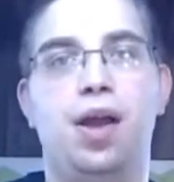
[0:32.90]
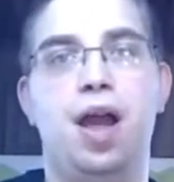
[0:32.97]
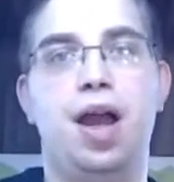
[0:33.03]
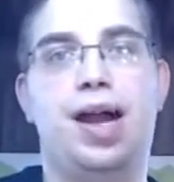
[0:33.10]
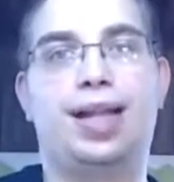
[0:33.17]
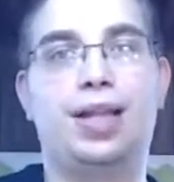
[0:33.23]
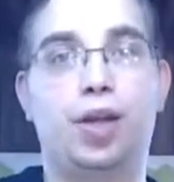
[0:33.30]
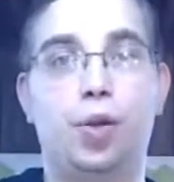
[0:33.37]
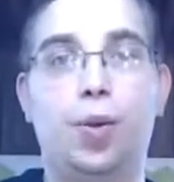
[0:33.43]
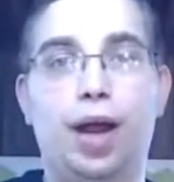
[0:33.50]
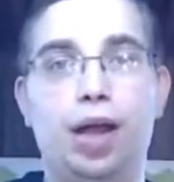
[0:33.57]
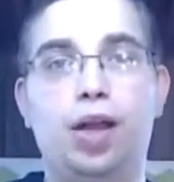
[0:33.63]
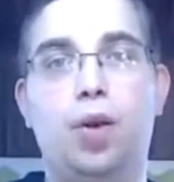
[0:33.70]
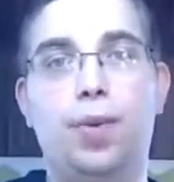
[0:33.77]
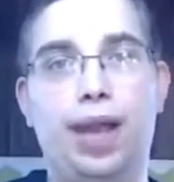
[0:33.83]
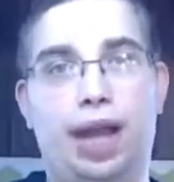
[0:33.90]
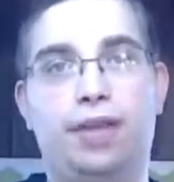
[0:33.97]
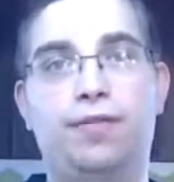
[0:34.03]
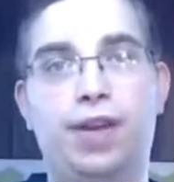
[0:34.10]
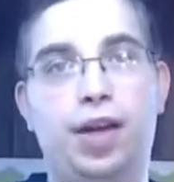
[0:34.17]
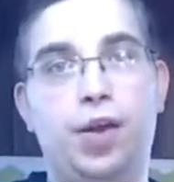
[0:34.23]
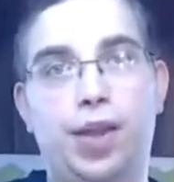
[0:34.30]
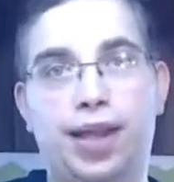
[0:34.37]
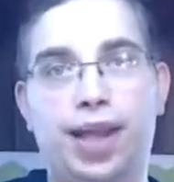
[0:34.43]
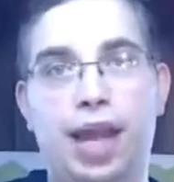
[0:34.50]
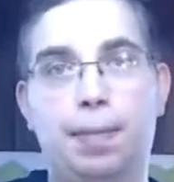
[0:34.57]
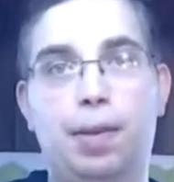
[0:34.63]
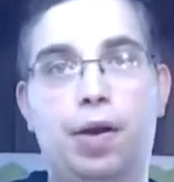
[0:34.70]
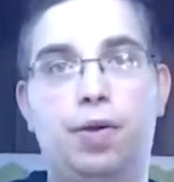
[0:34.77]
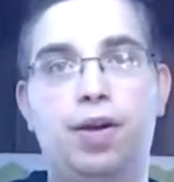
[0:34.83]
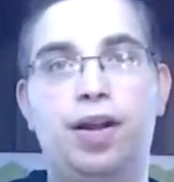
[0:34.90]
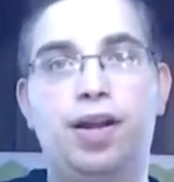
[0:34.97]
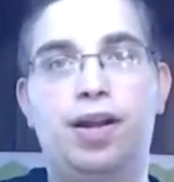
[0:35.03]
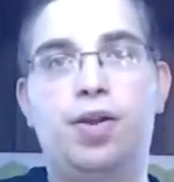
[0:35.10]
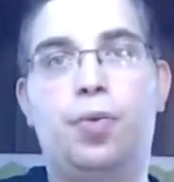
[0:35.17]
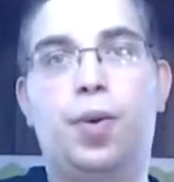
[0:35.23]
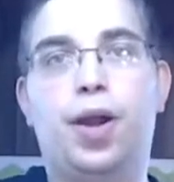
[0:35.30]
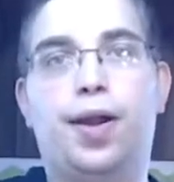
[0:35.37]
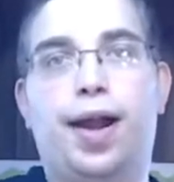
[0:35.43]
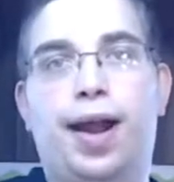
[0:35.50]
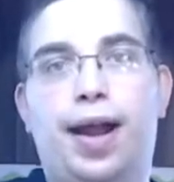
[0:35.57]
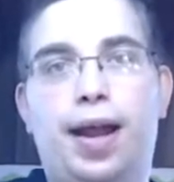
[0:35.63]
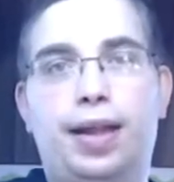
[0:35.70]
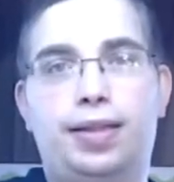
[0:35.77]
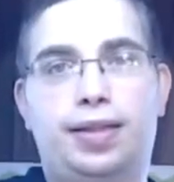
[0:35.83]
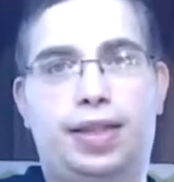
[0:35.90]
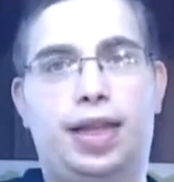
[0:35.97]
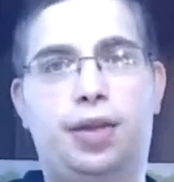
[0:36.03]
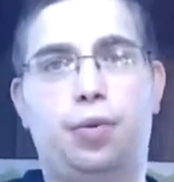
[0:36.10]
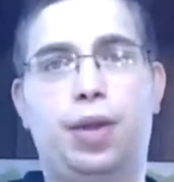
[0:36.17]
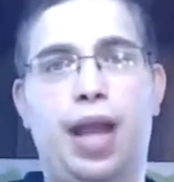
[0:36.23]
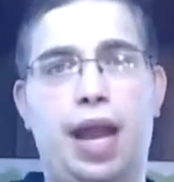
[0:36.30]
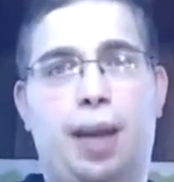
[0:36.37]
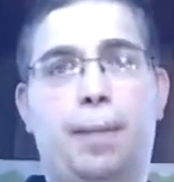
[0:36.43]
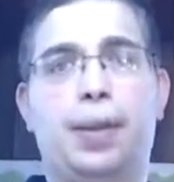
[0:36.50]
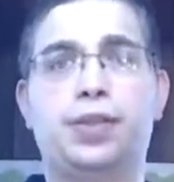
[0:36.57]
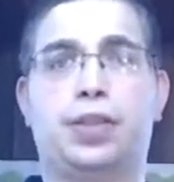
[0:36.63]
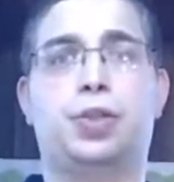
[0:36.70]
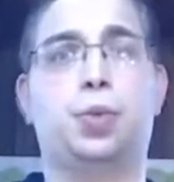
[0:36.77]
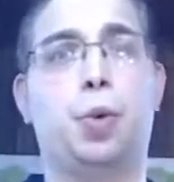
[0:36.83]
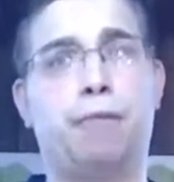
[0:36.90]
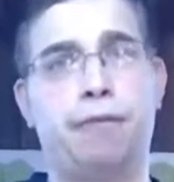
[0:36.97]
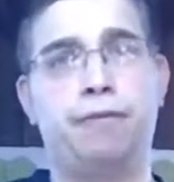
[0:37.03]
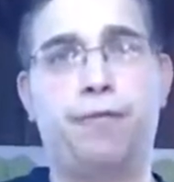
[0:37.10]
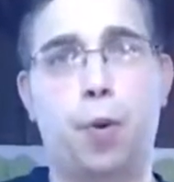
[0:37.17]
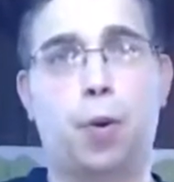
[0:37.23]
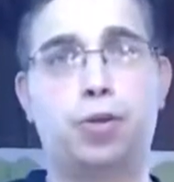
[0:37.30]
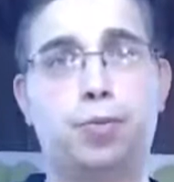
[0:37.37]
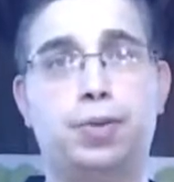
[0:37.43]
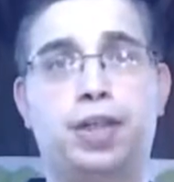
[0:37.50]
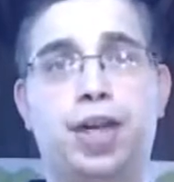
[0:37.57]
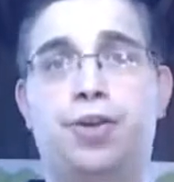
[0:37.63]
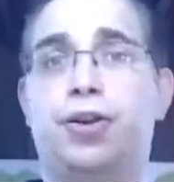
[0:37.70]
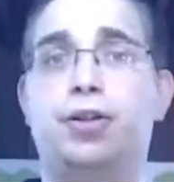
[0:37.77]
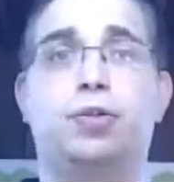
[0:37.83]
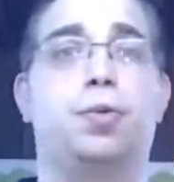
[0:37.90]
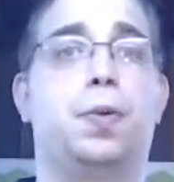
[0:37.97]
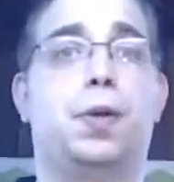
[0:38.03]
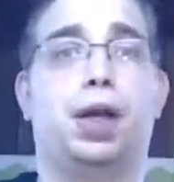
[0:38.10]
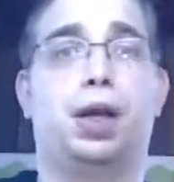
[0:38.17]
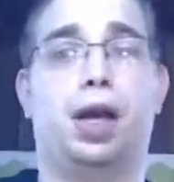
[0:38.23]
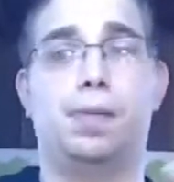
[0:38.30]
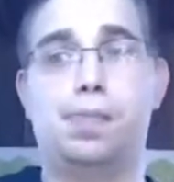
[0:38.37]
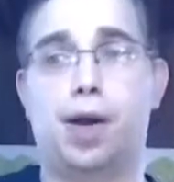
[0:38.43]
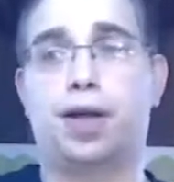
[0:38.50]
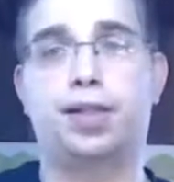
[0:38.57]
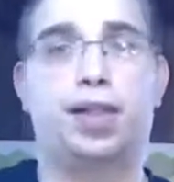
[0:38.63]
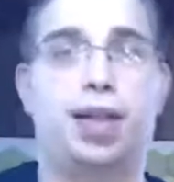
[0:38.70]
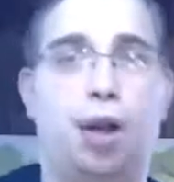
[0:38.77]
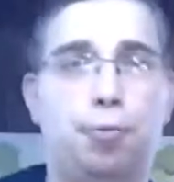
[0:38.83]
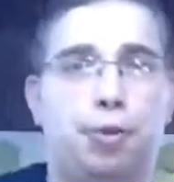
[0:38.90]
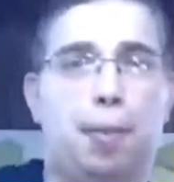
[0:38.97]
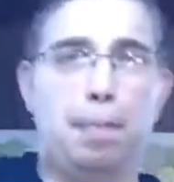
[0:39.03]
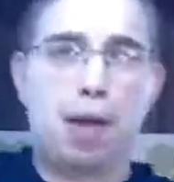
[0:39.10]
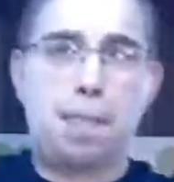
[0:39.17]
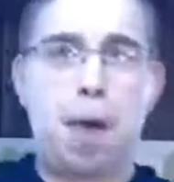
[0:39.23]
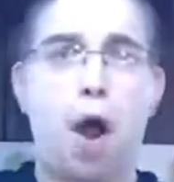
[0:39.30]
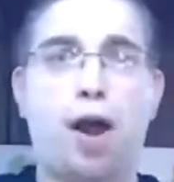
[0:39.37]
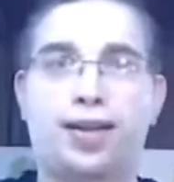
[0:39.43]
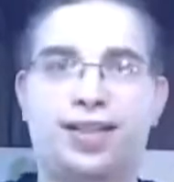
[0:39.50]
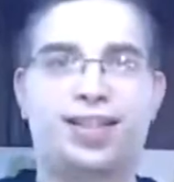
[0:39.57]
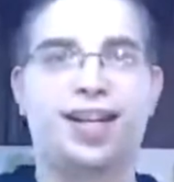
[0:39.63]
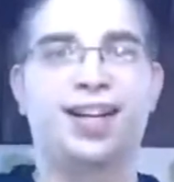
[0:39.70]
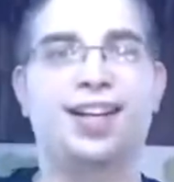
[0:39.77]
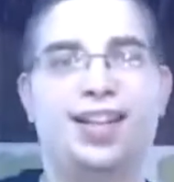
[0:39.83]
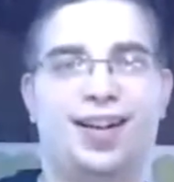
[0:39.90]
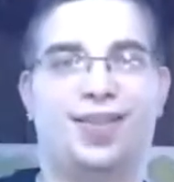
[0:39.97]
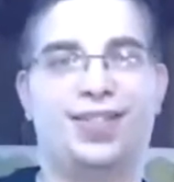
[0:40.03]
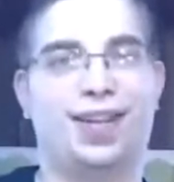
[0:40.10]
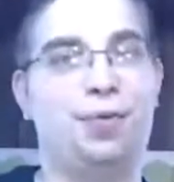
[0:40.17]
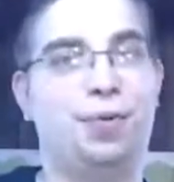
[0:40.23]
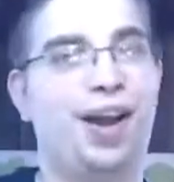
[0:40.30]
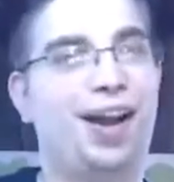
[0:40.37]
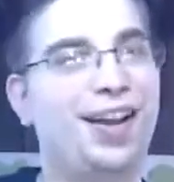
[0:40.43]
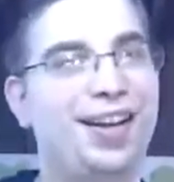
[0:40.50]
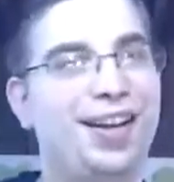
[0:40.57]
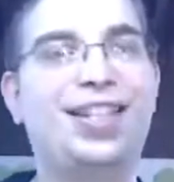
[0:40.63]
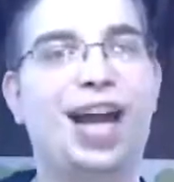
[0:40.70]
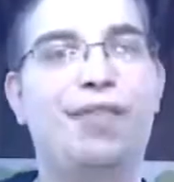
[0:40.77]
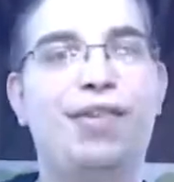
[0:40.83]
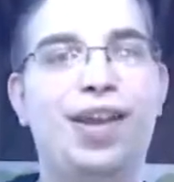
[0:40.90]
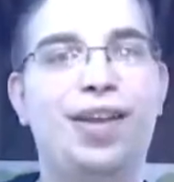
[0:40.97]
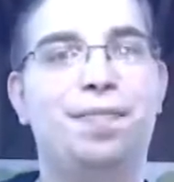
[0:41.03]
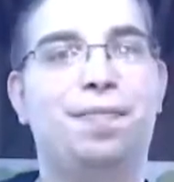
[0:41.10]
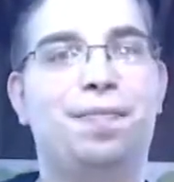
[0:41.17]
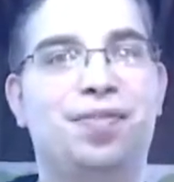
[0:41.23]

a little while ago, we had a video that came out where I said we had a bunch of Dwarven Forge material and we were going to unbox it out with a big box. And I was like, we're not going to dive in